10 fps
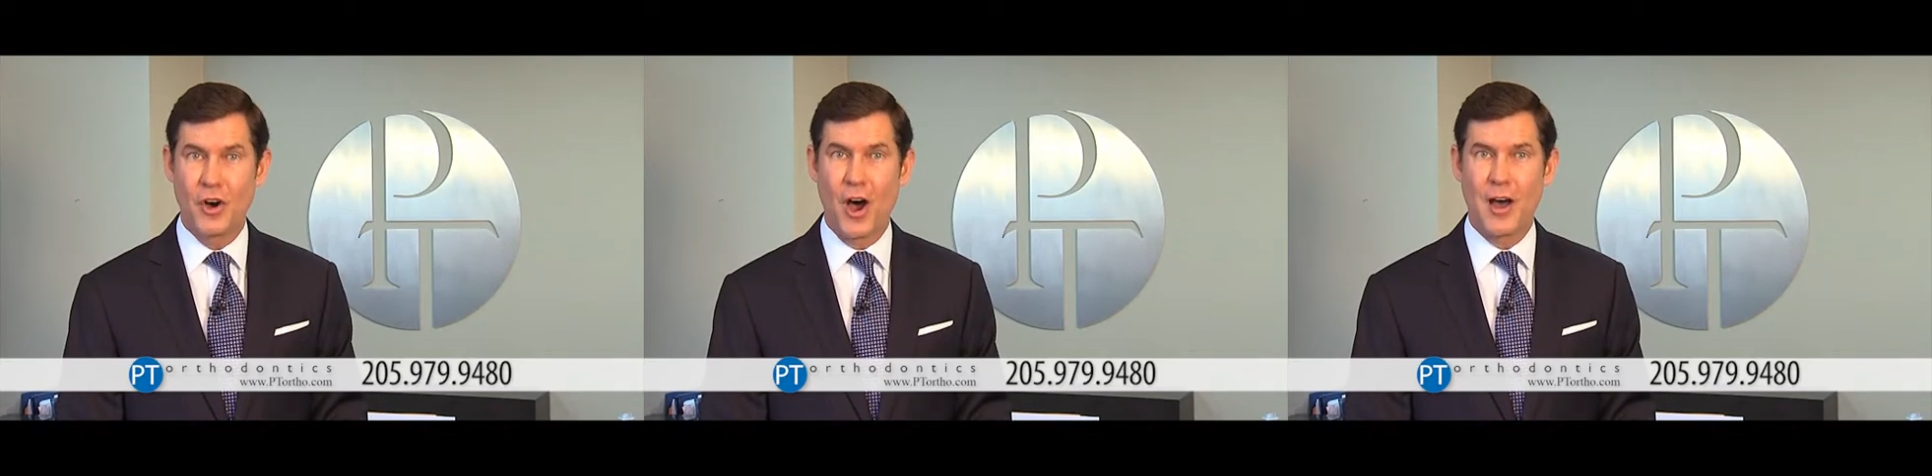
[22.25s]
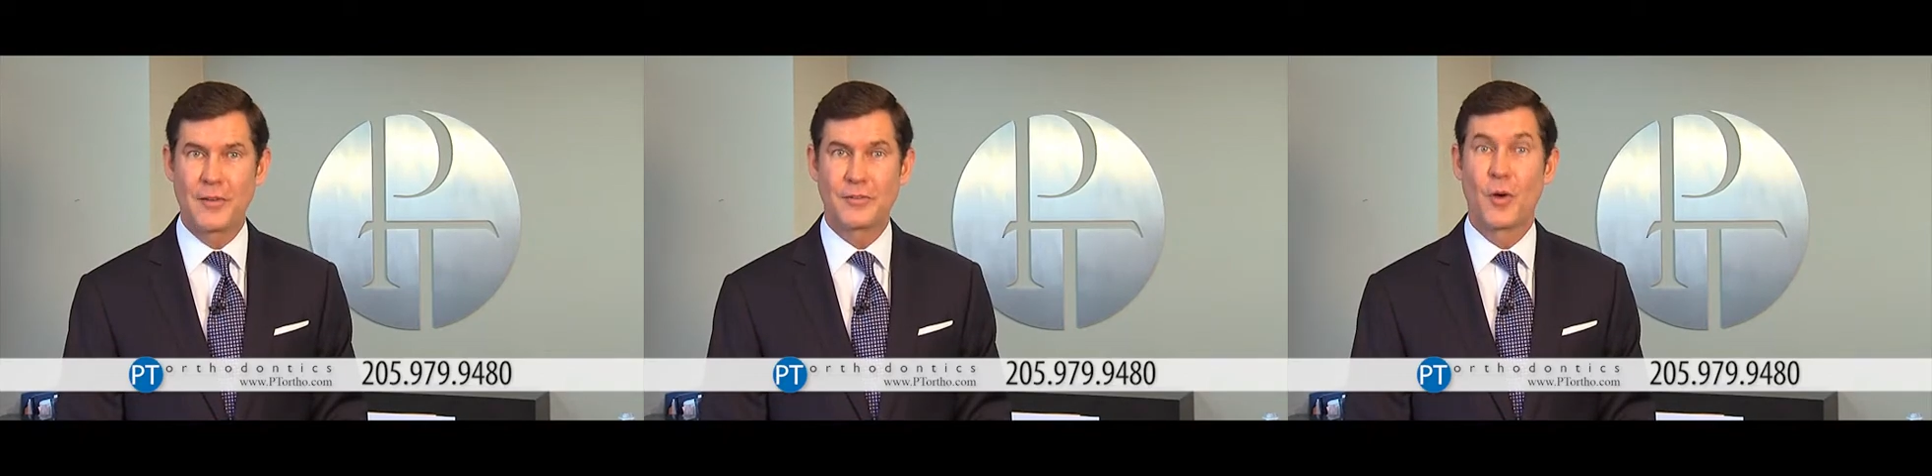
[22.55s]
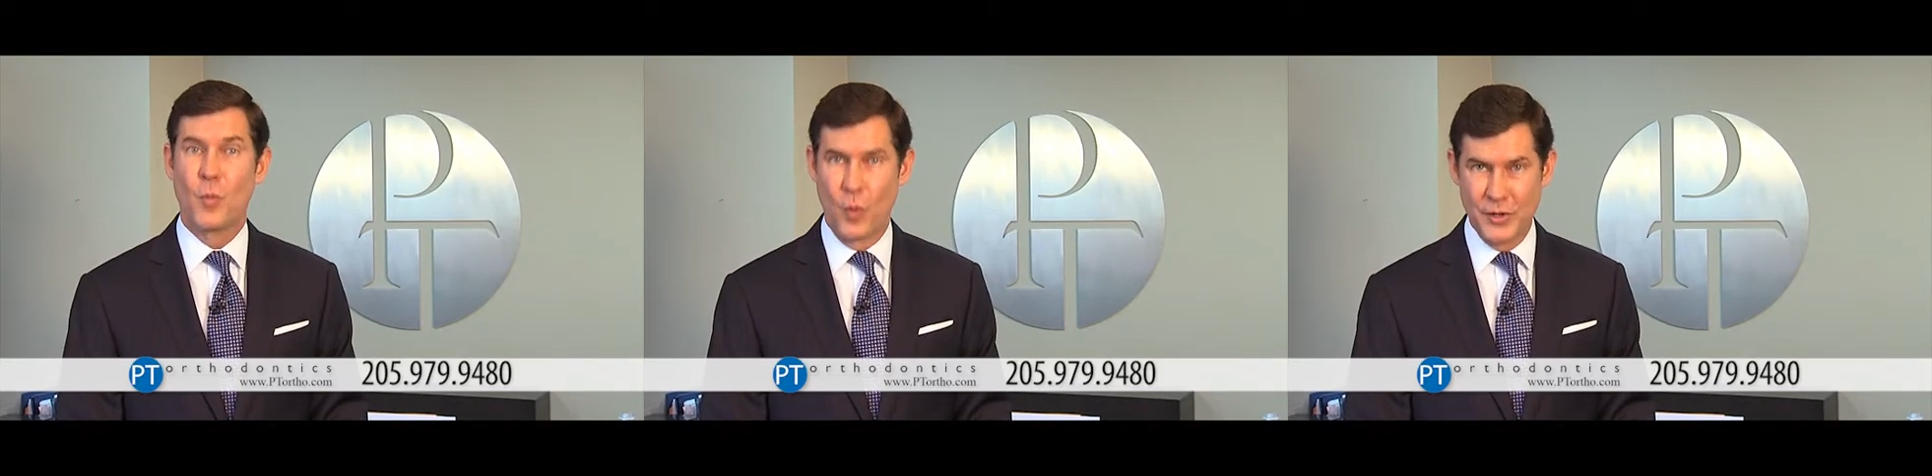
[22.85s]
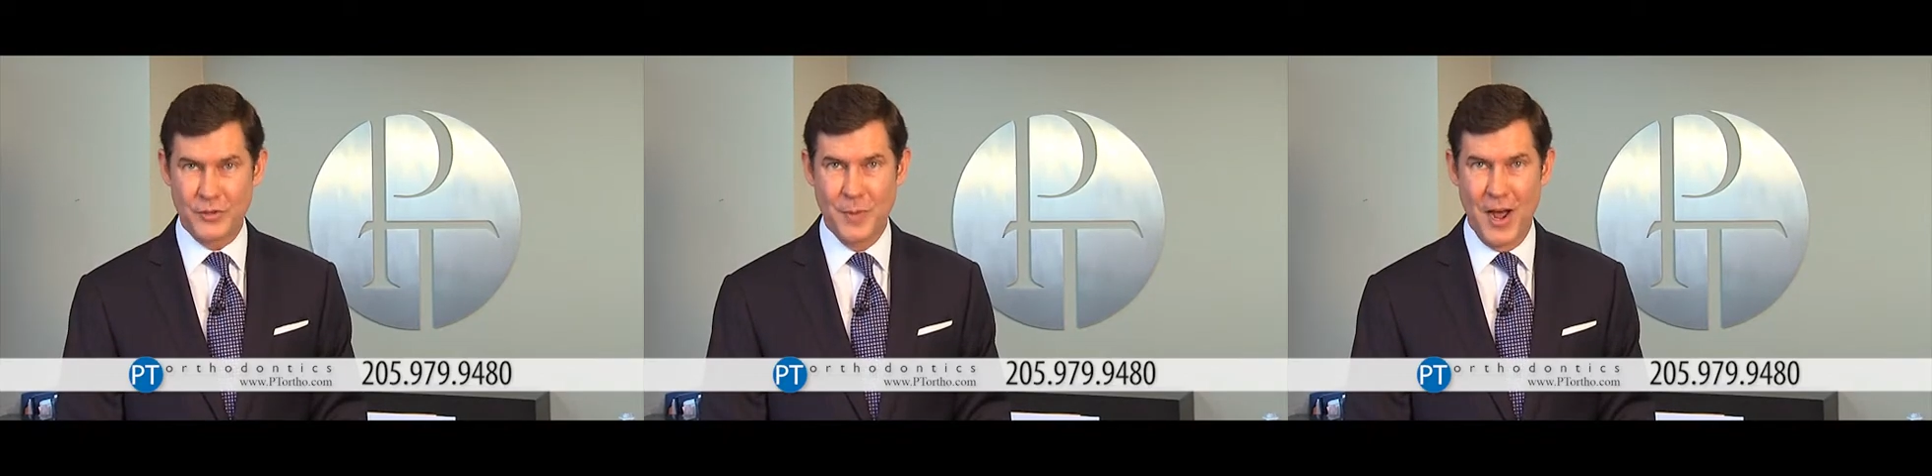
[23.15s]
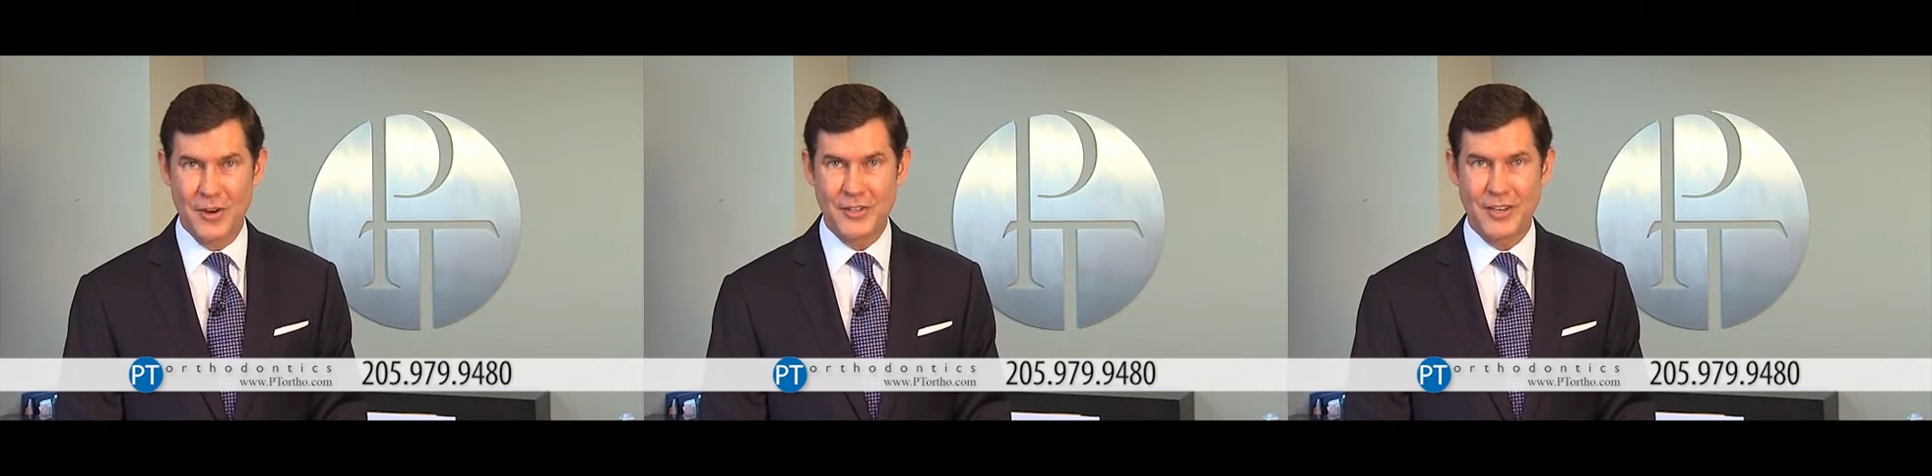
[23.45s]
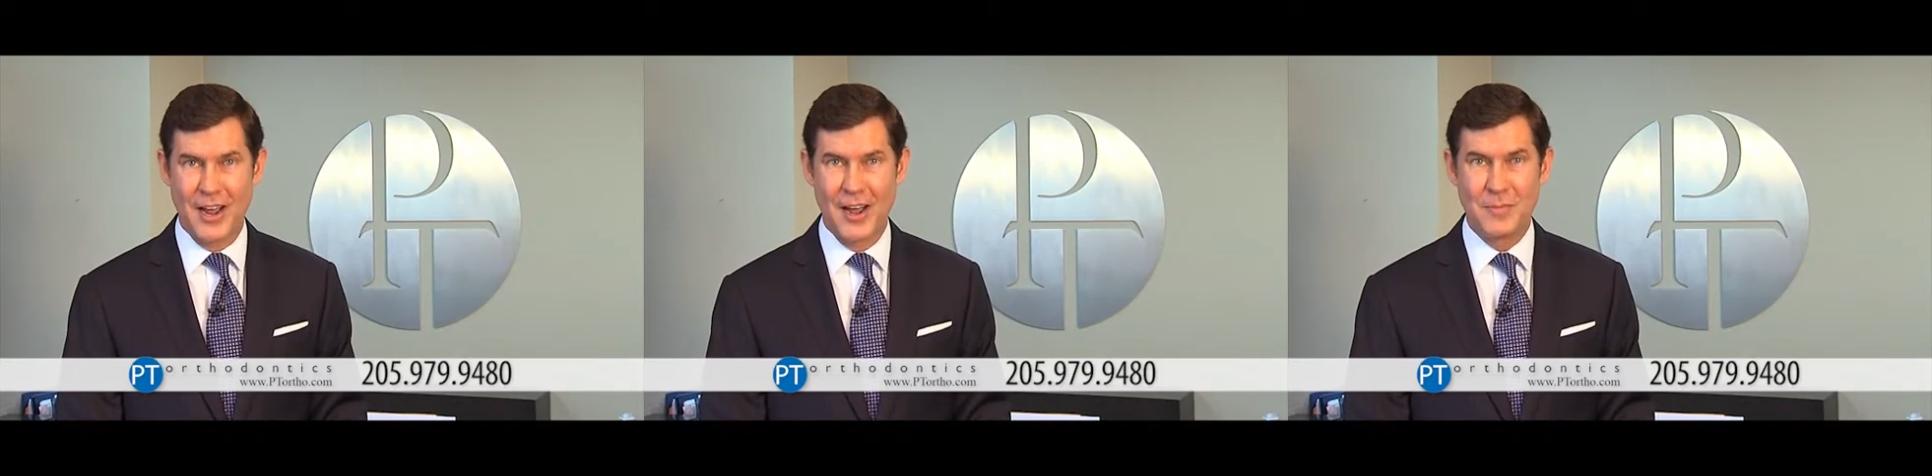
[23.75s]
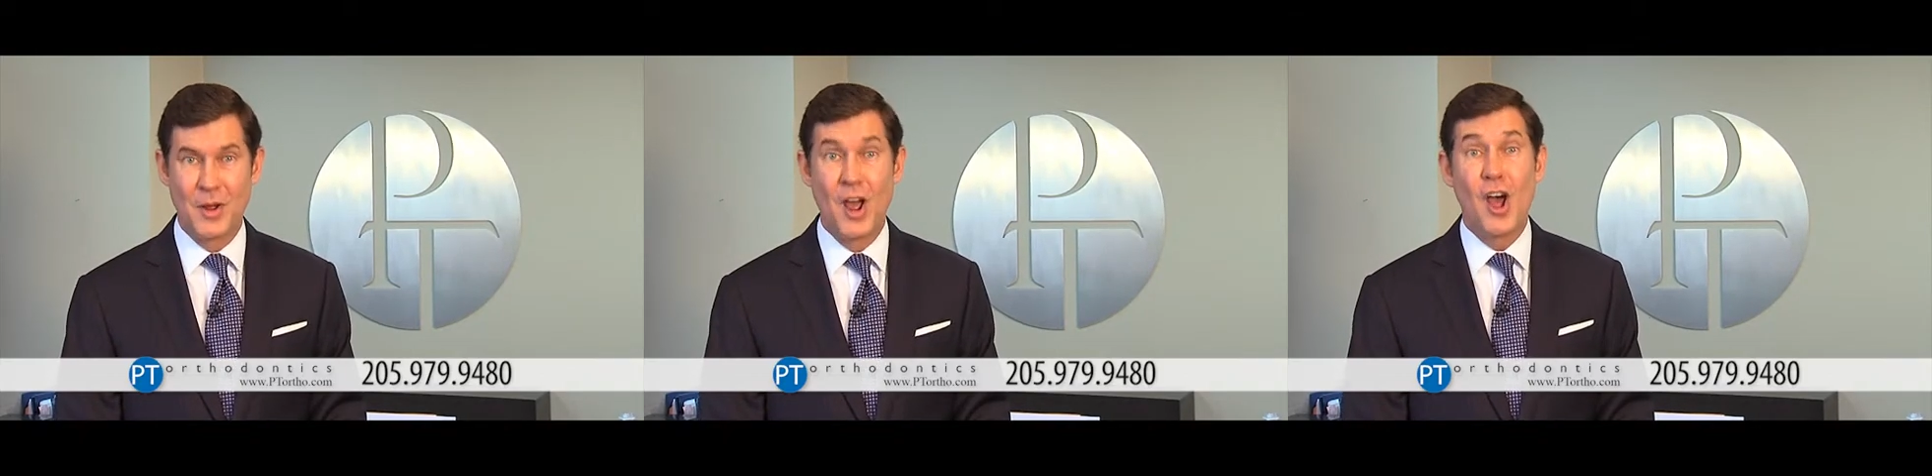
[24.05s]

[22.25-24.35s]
lives, one smile at a time.